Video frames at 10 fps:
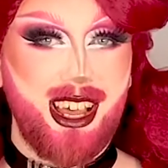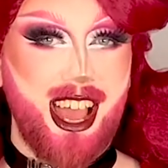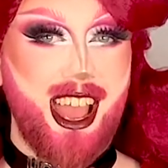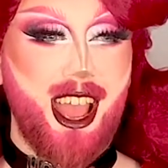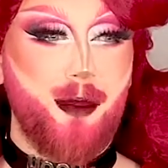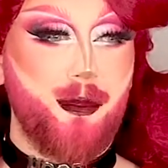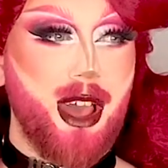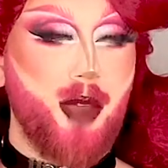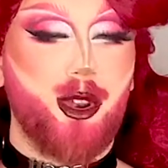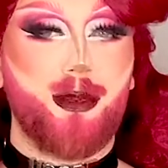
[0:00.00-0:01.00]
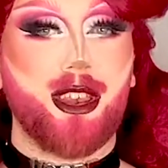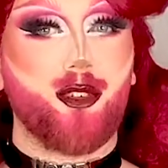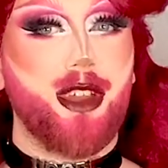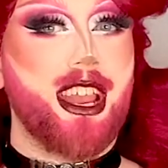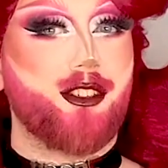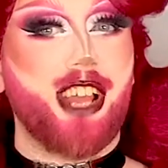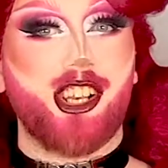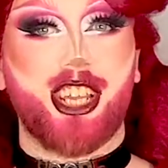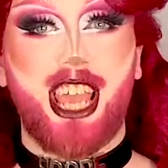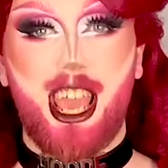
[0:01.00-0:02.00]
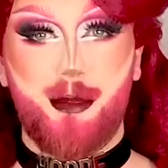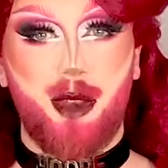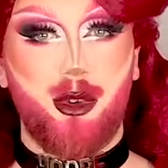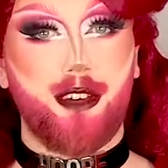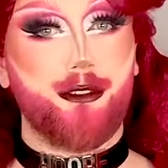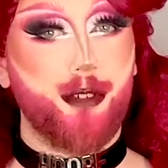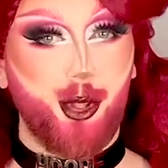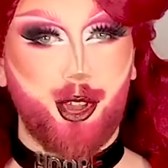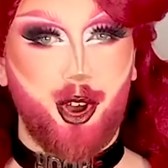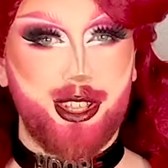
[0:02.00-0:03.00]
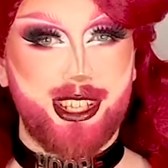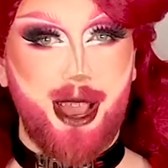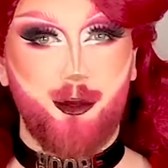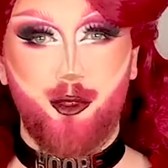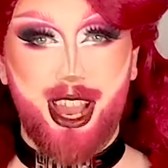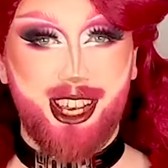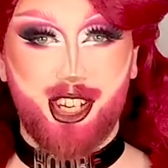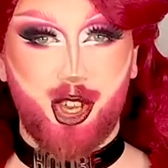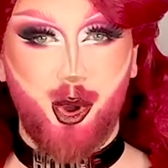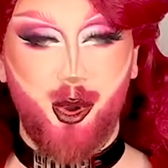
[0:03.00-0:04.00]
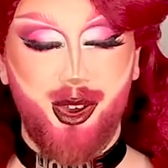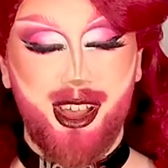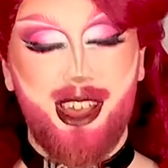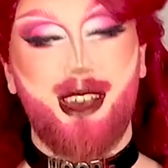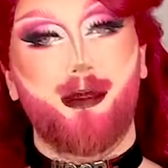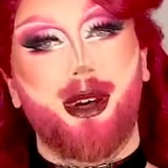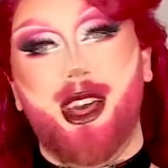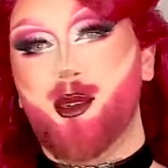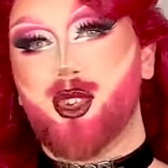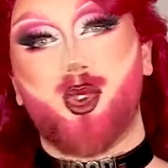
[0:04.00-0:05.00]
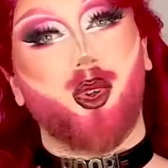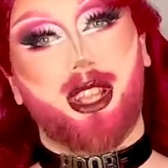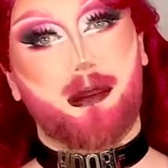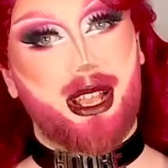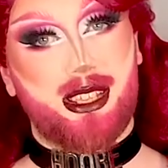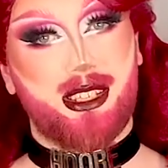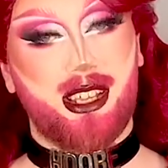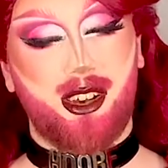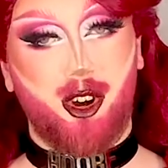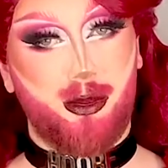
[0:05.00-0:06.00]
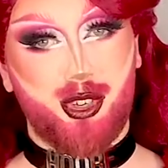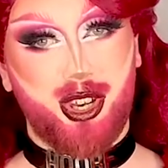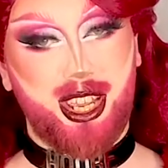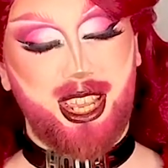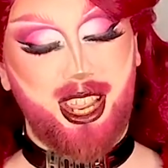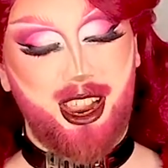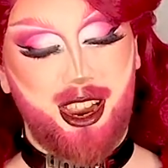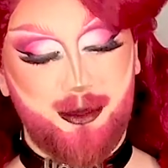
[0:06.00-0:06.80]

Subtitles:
It would have been great if she actually came in with a full concept ready to go, but it was totally missed opportunity here.